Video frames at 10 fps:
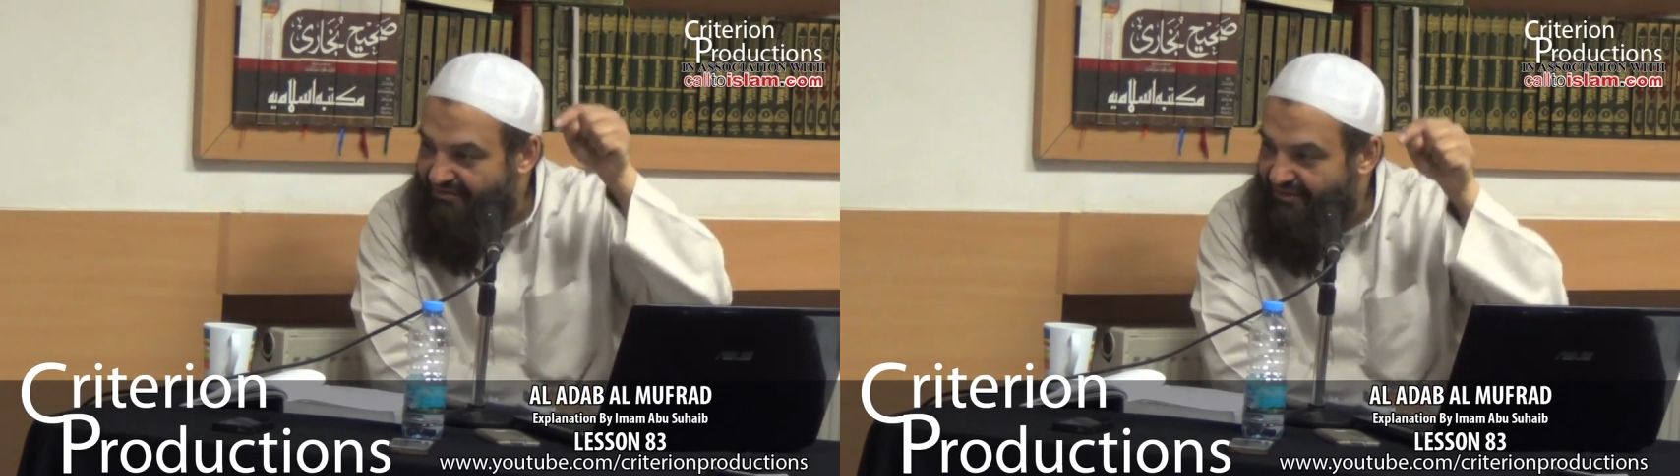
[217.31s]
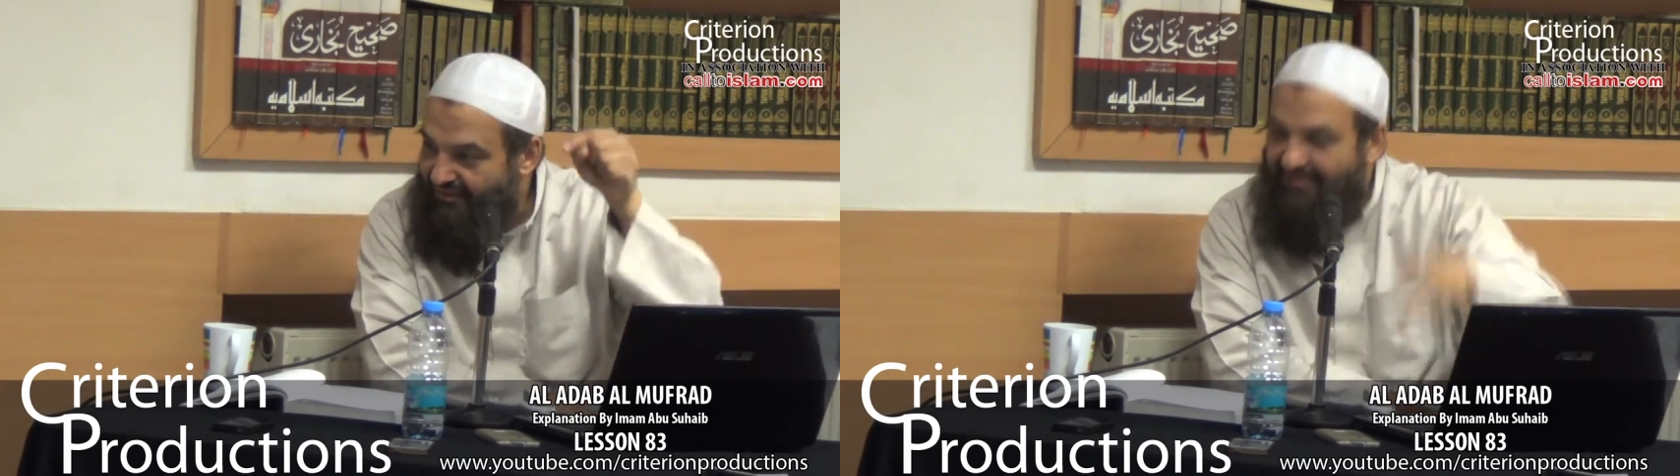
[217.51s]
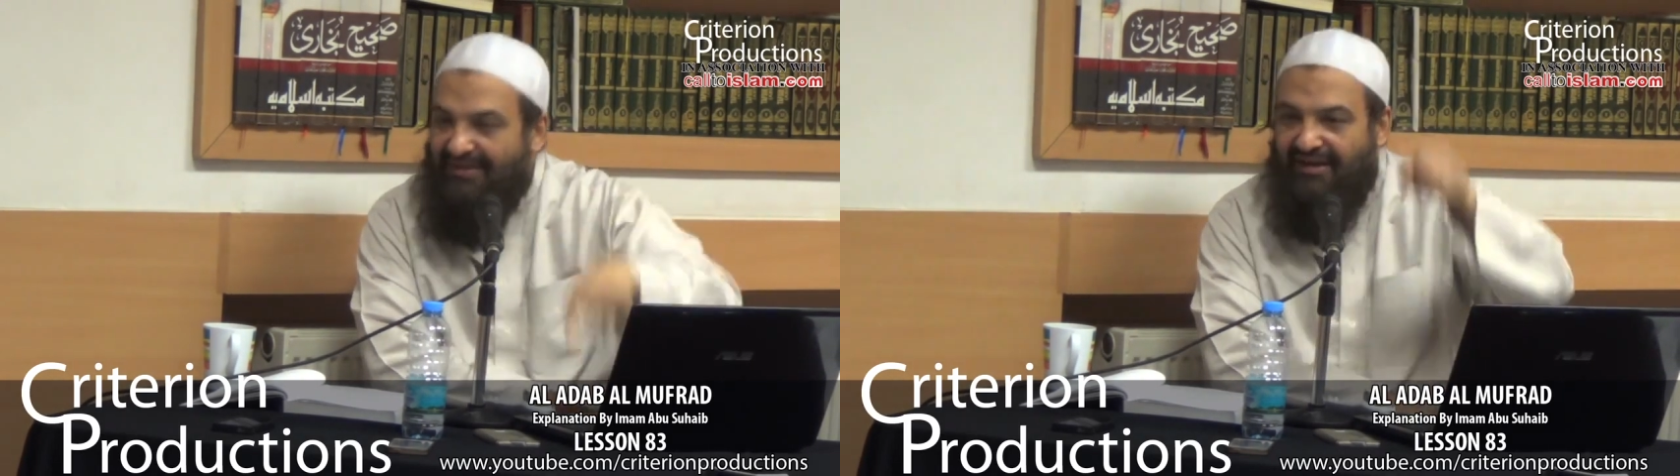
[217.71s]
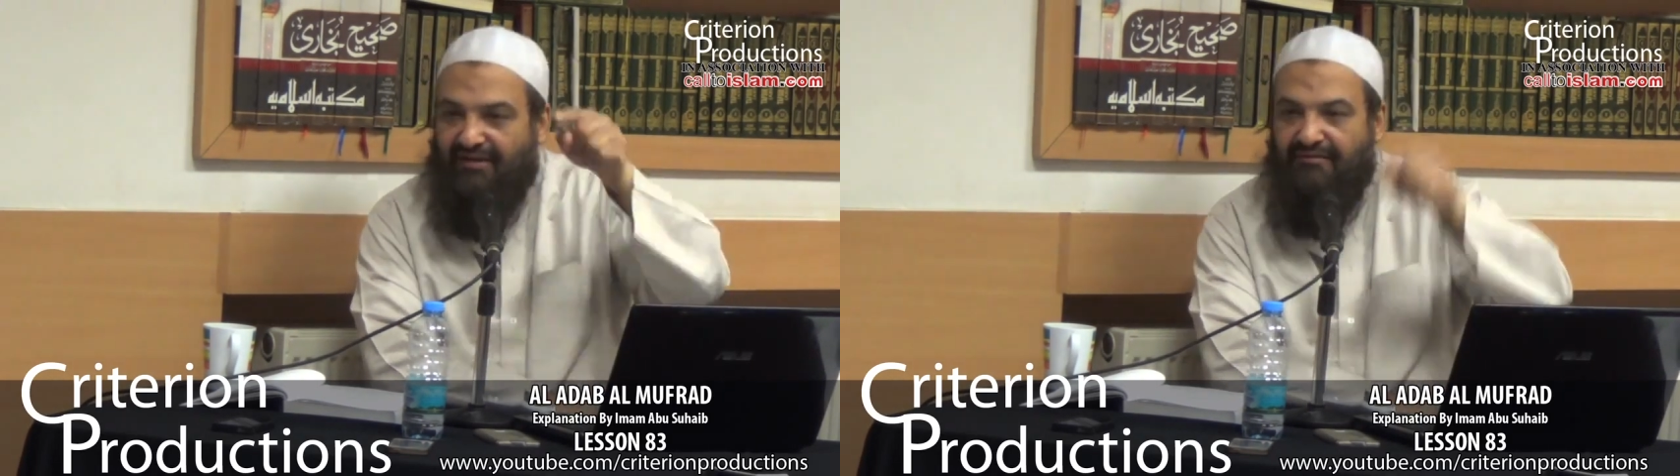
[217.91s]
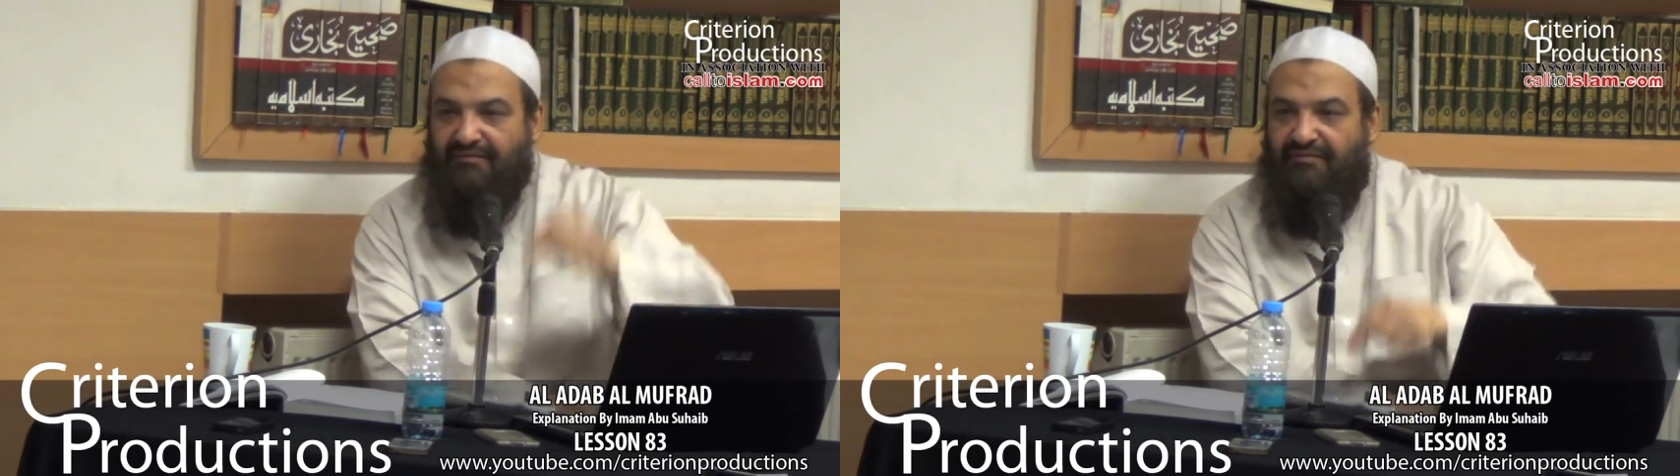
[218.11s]
The
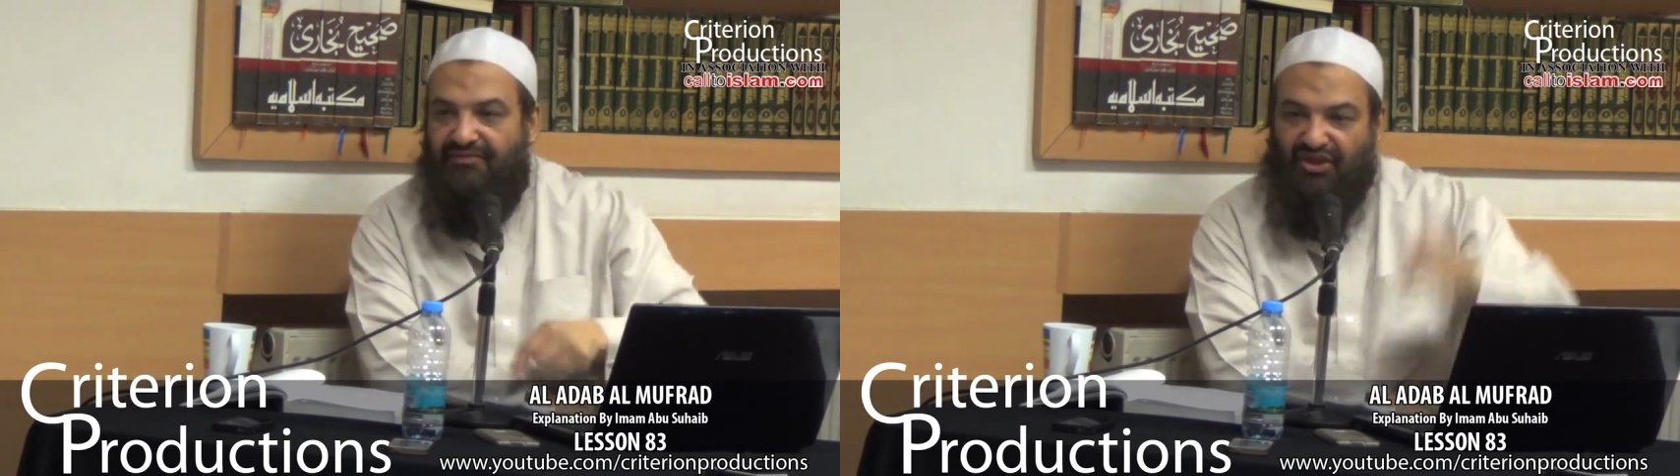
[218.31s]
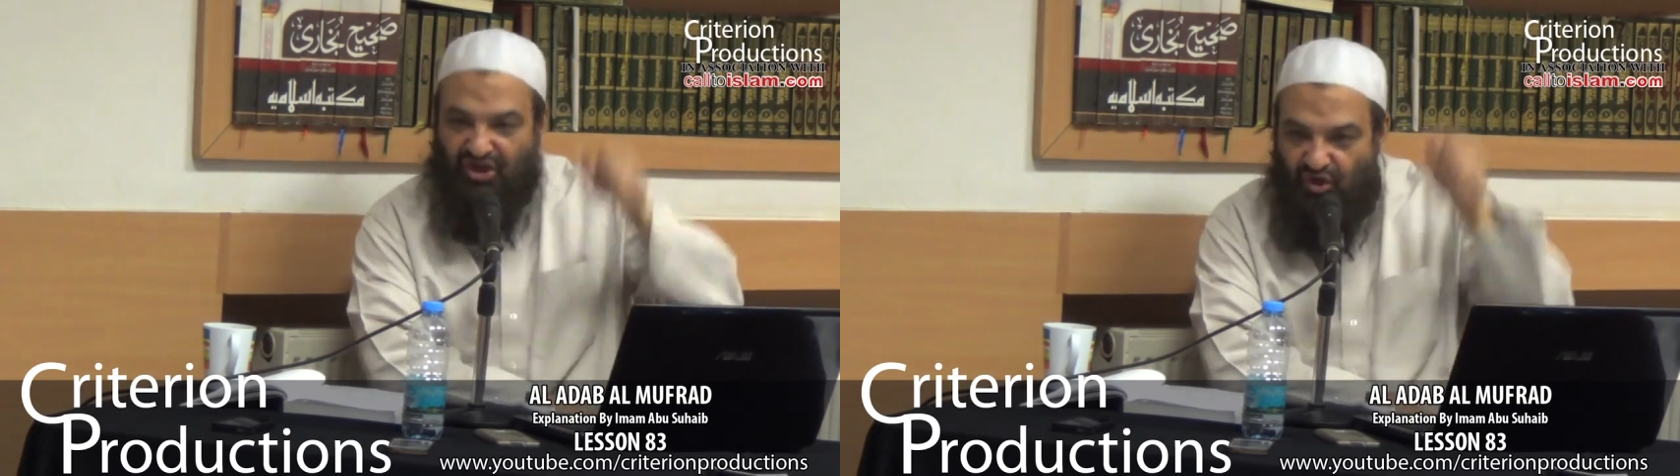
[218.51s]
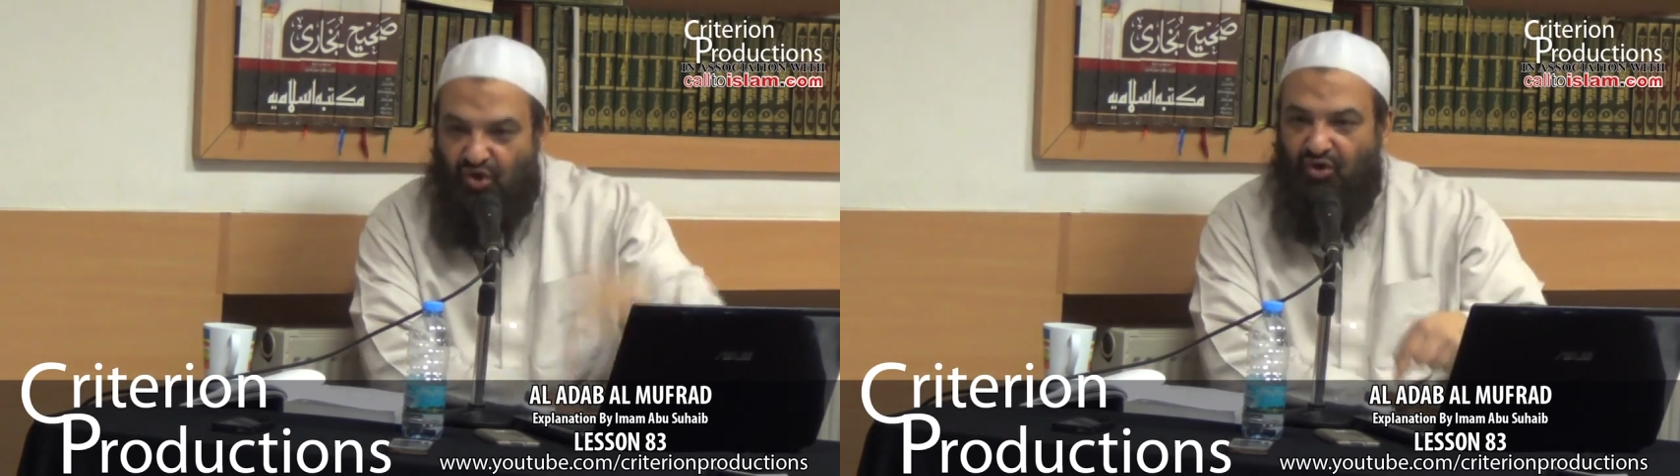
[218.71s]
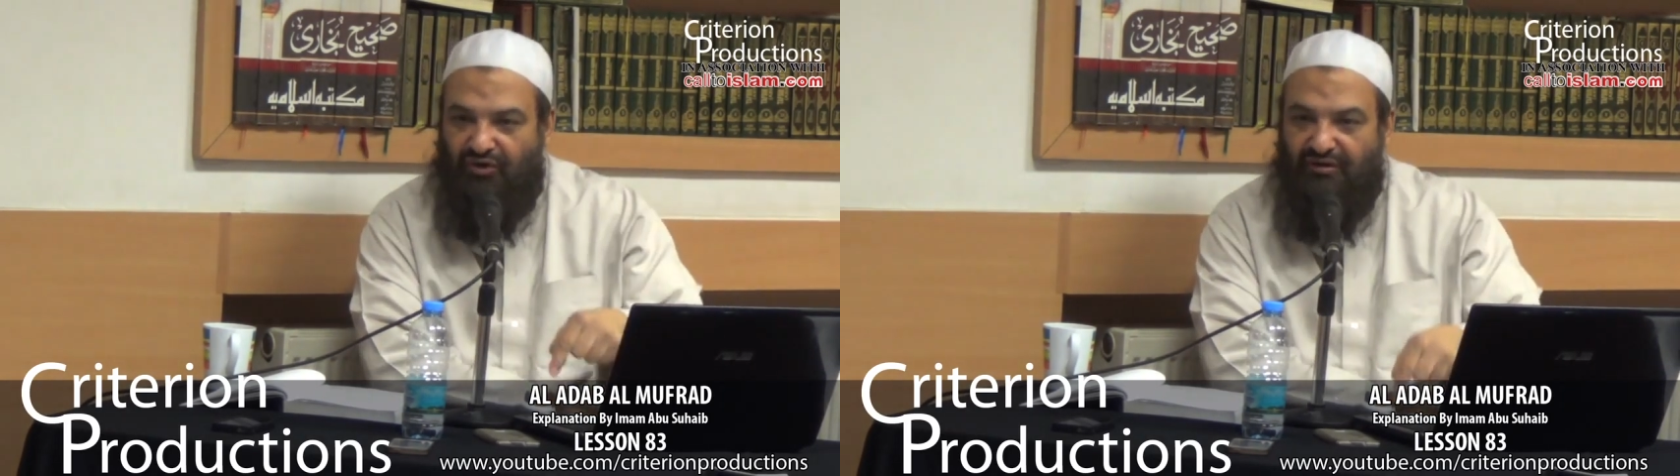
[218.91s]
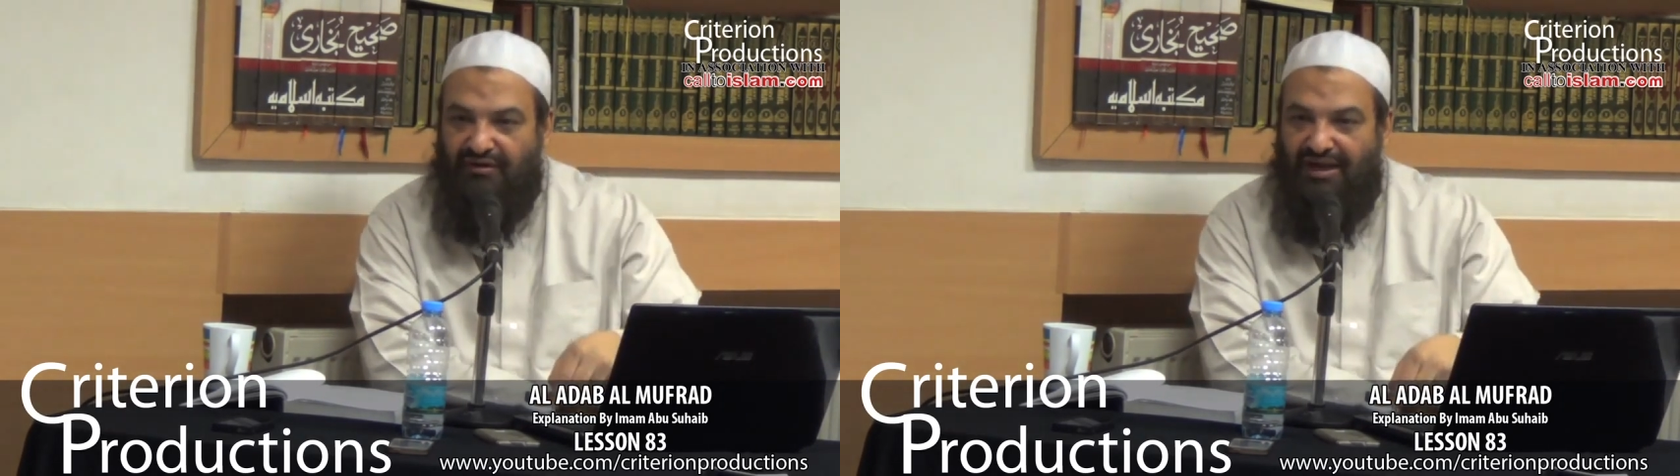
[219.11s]
remedy, the
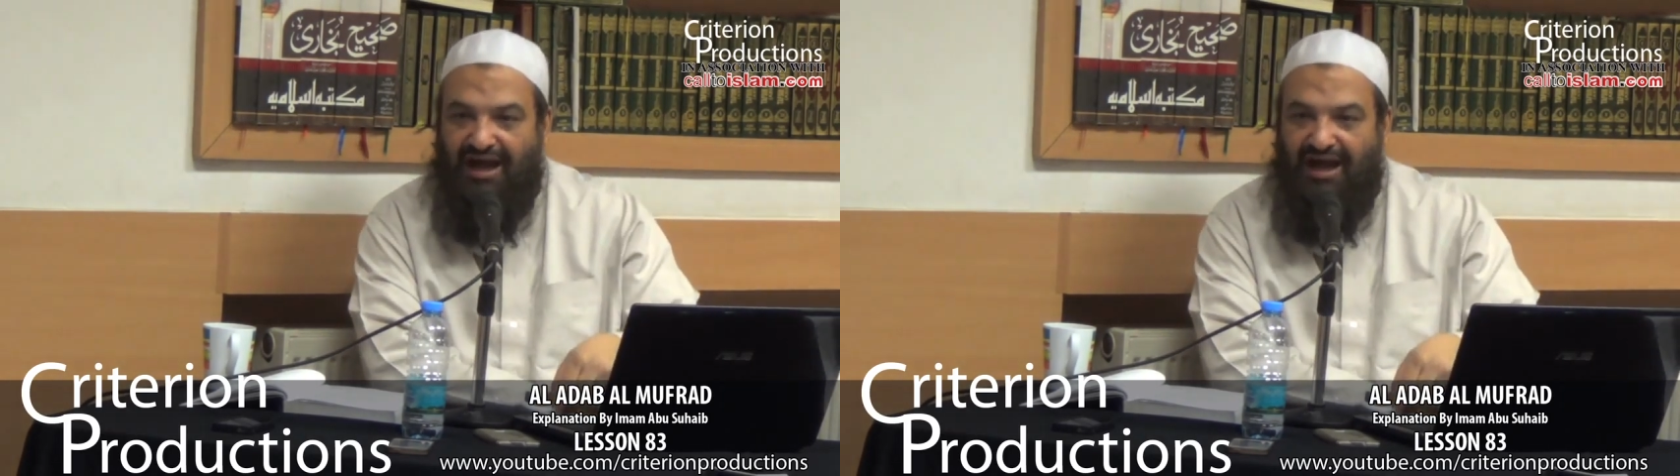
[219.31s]
cure.